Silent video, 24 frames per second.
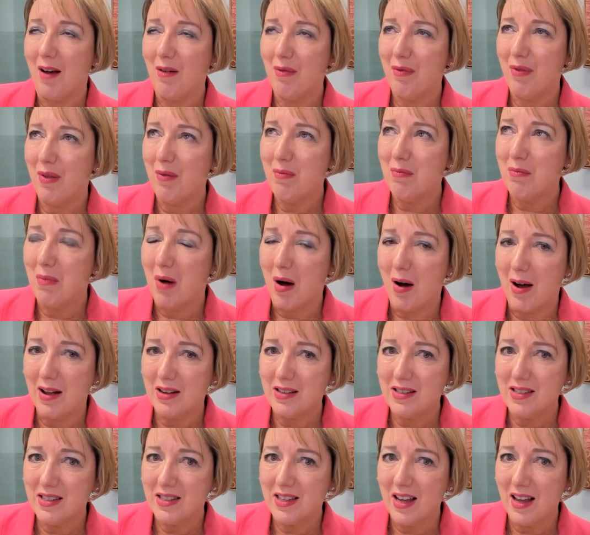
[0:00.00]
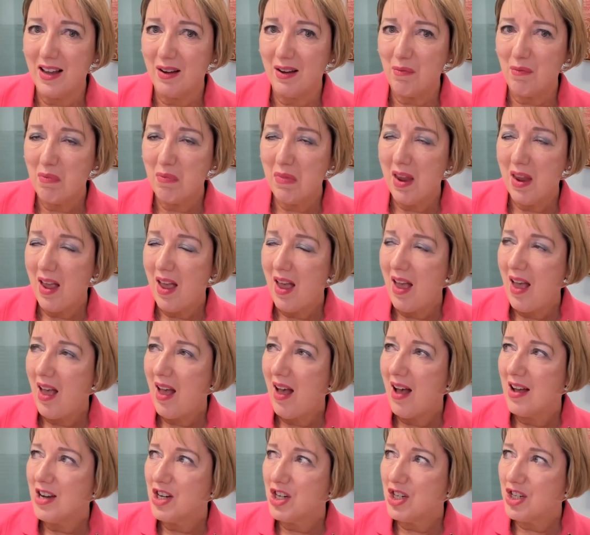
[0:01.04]
love the mindset
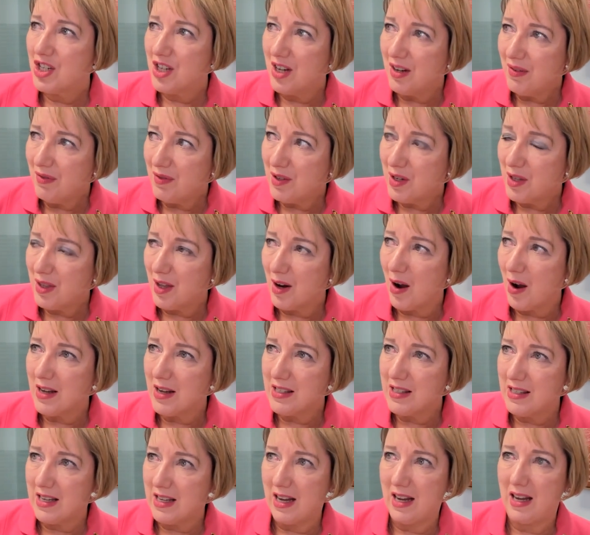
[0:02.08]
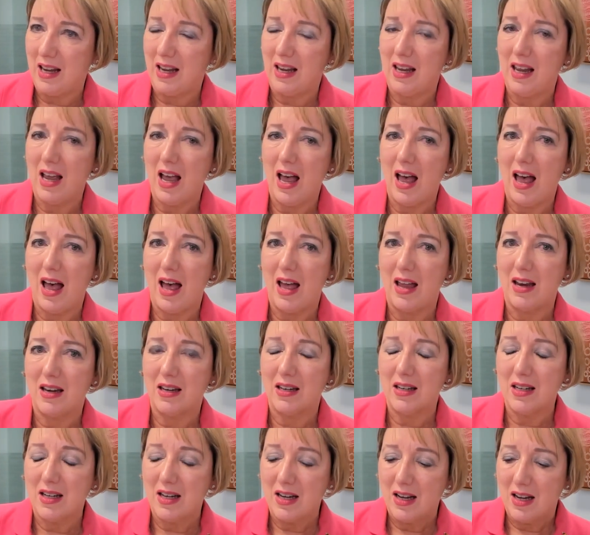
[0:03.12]
shift that I see,
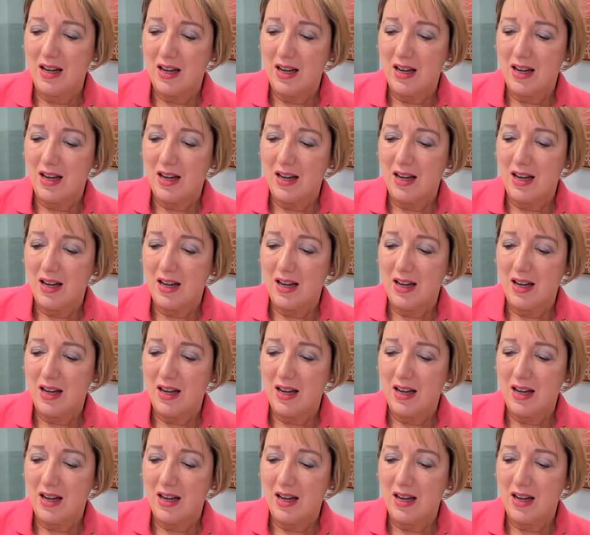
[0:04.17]
and